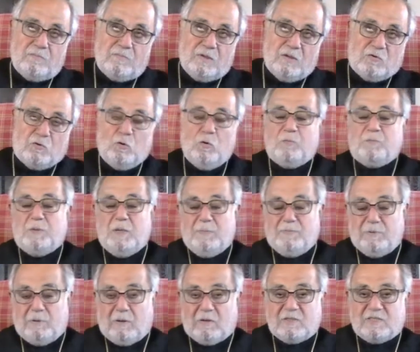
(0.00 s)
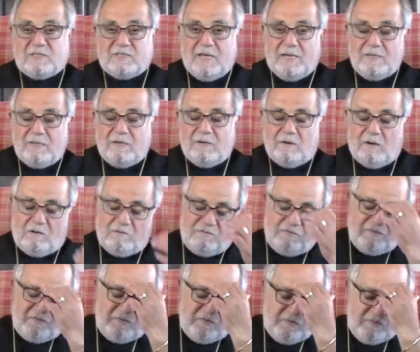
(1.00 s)
the two people are sane
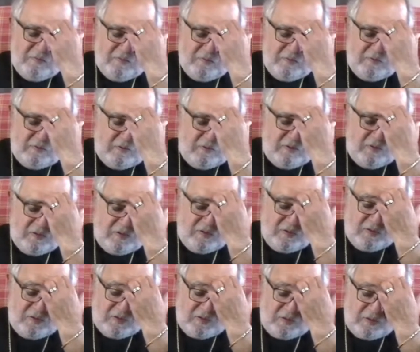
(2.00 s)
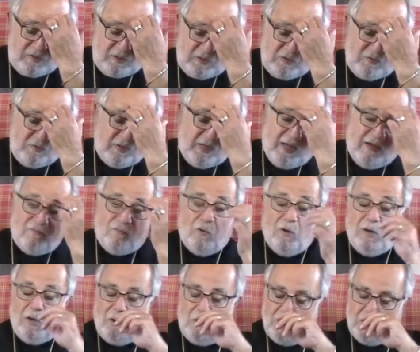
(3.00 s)
enough, you would have
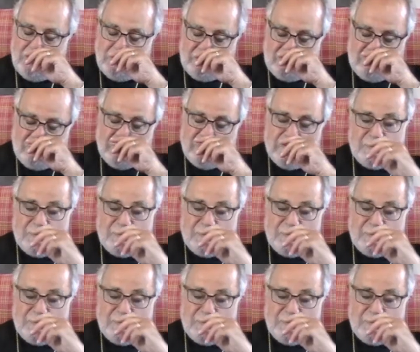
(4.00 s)
one lawyer.